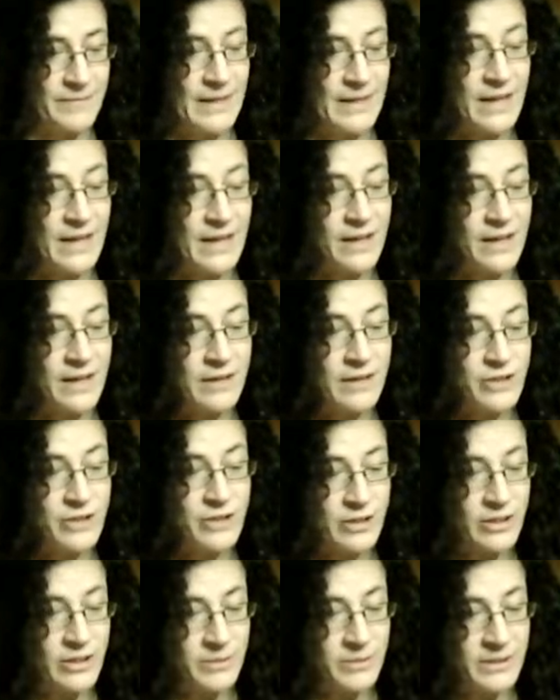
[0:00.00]
A young
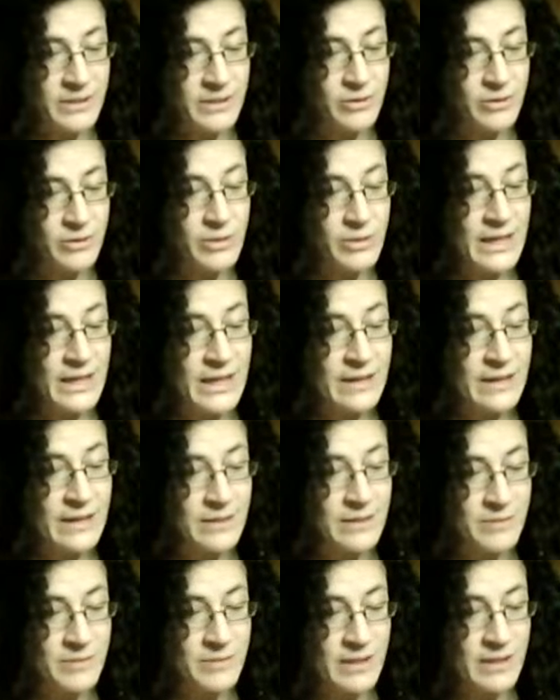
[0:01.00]
gentleman who had inked
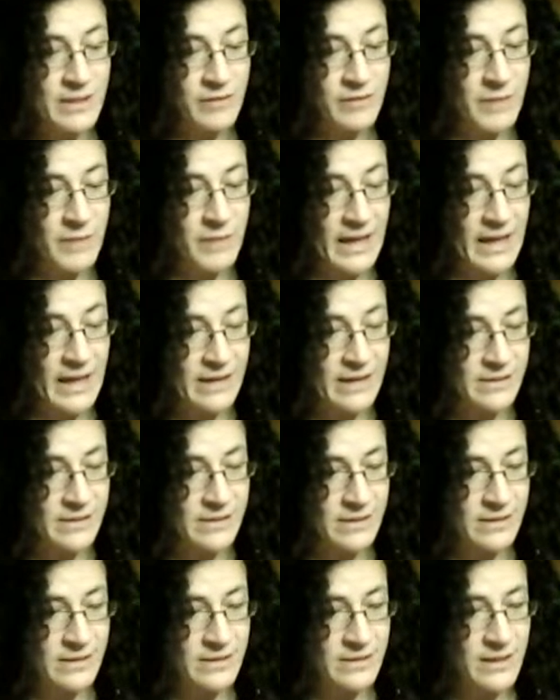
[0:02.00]
himself by
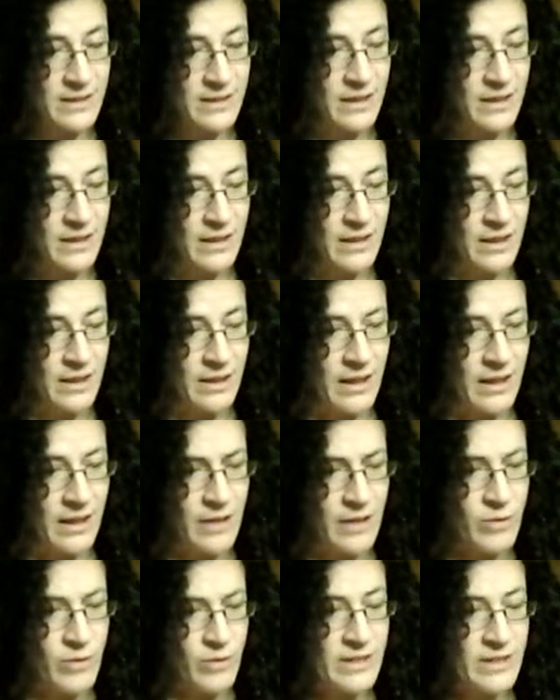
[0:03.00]
accident
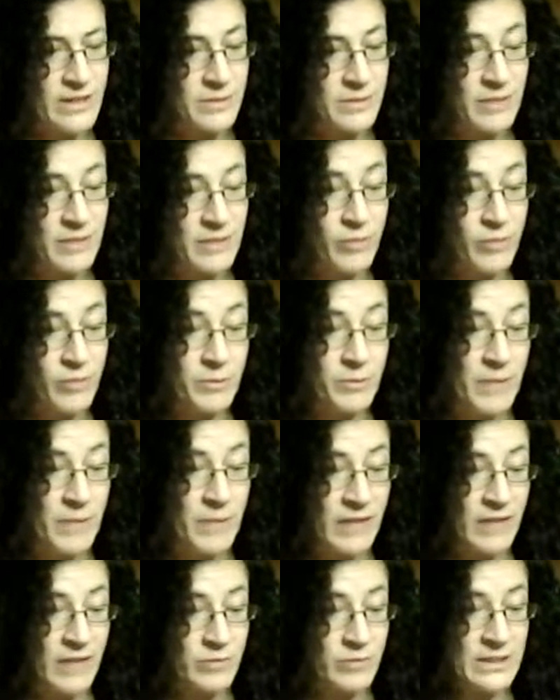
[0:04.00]
addressed me from the
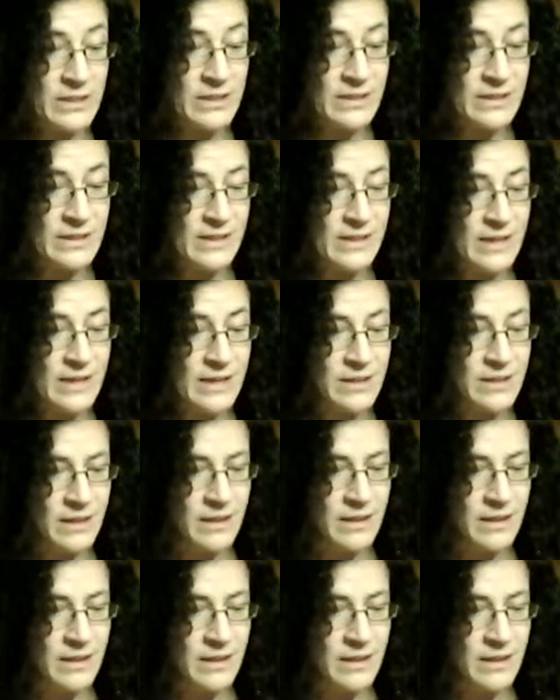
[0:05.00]
pavement and said,